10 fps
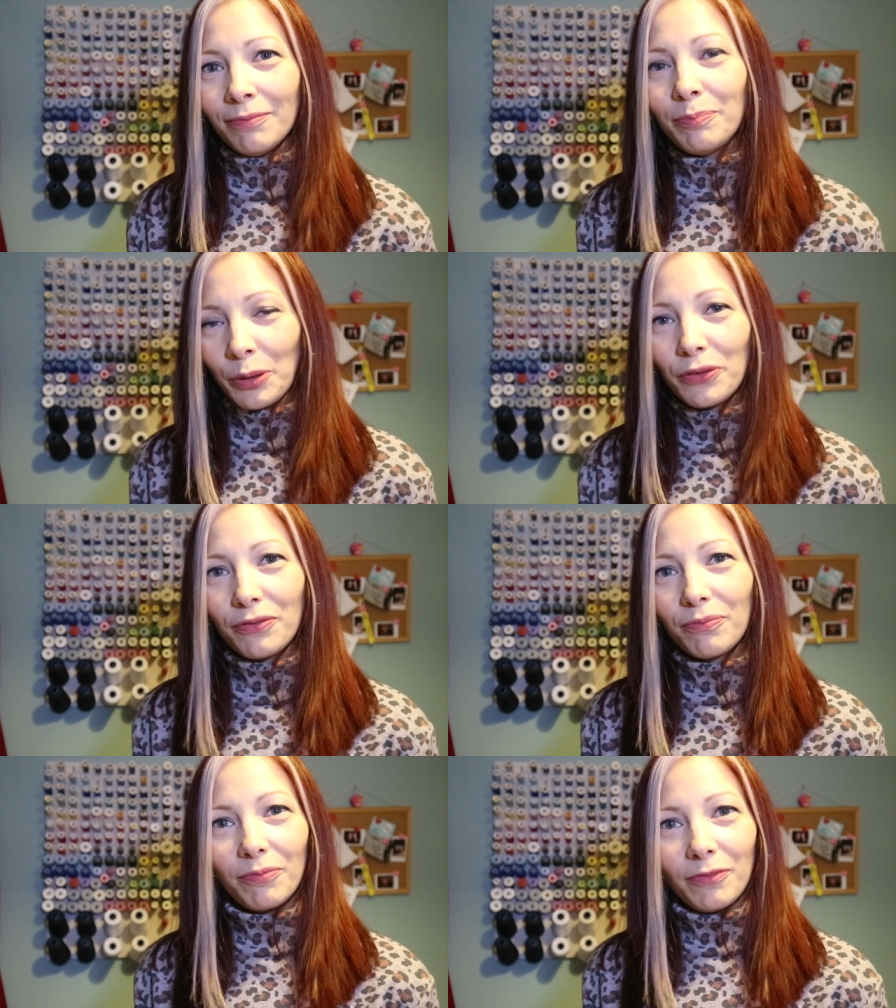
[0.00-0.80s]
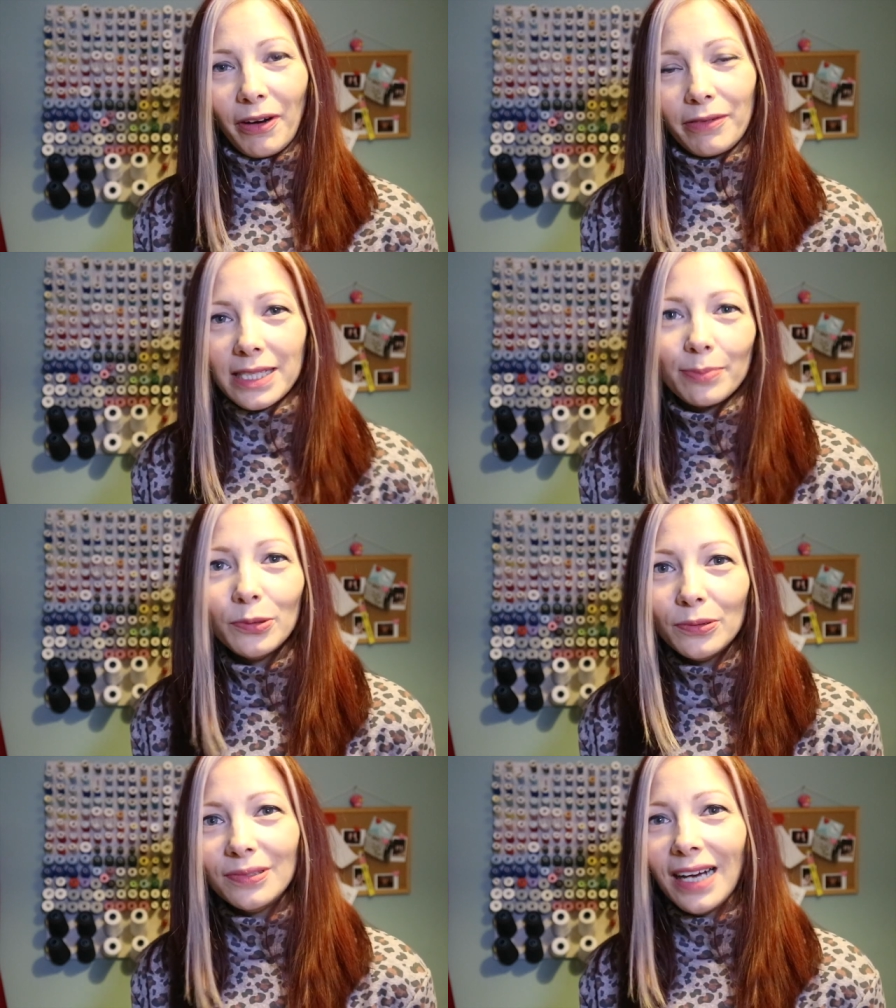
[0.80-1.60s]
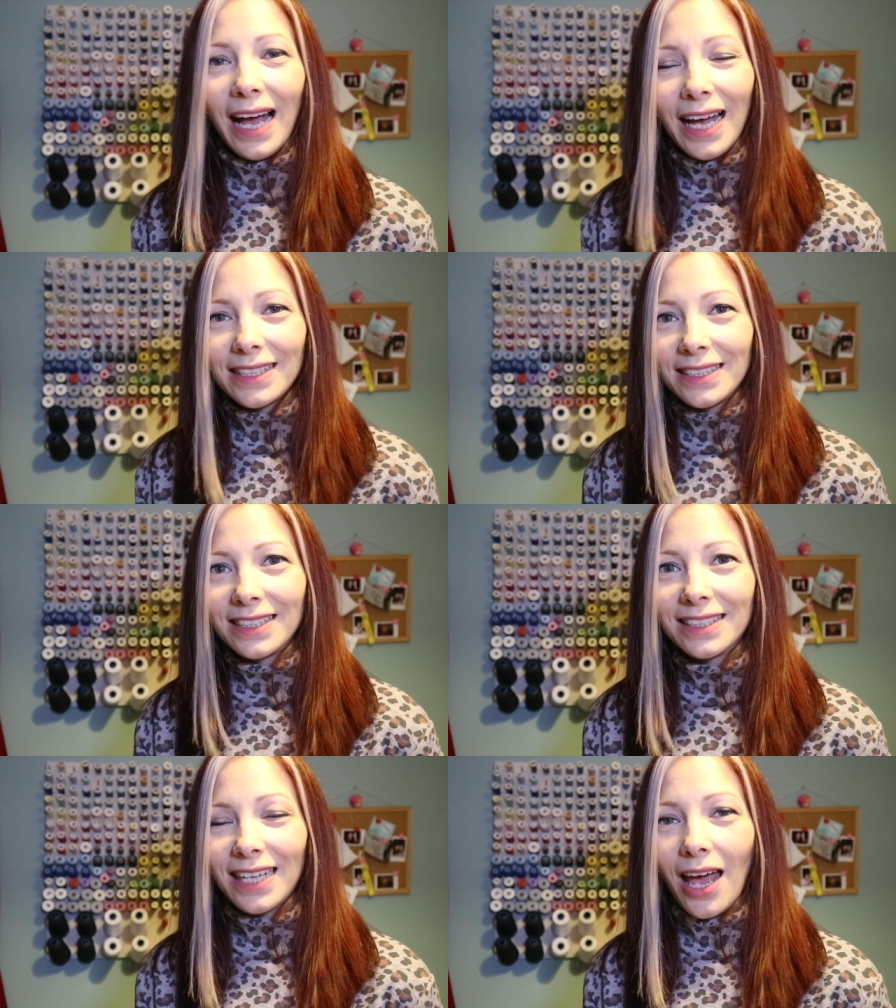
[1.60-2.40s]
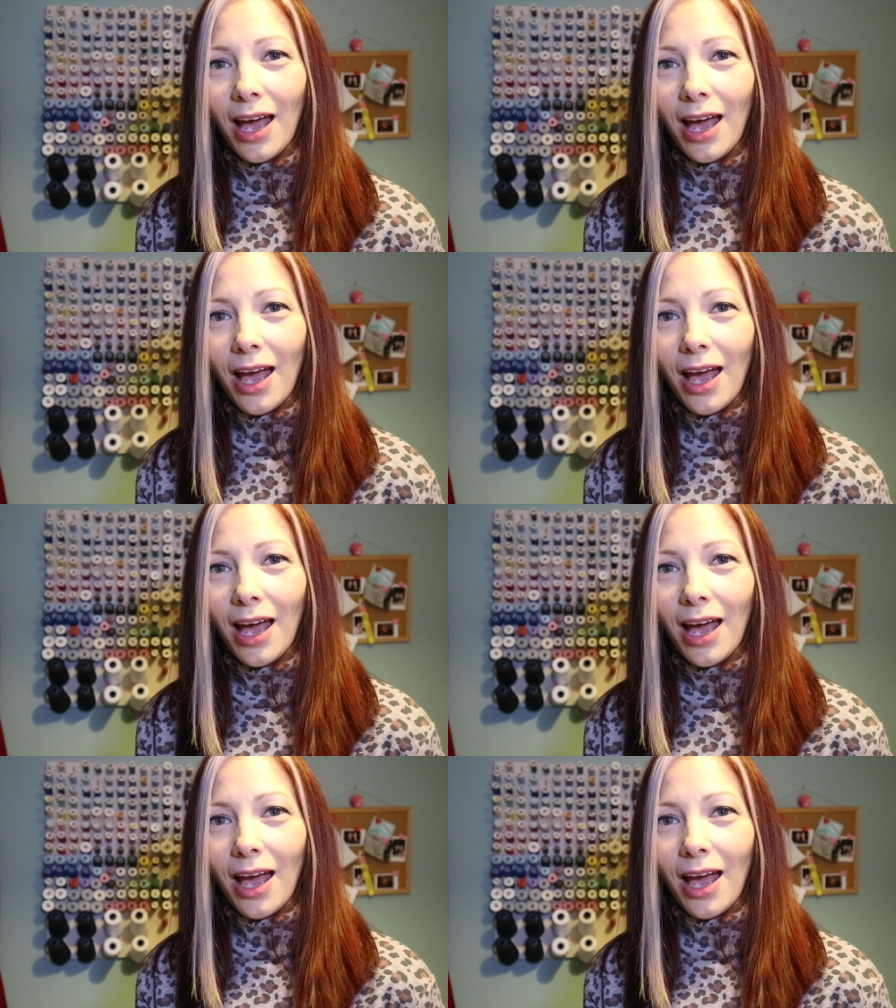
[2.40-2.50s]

both very small, and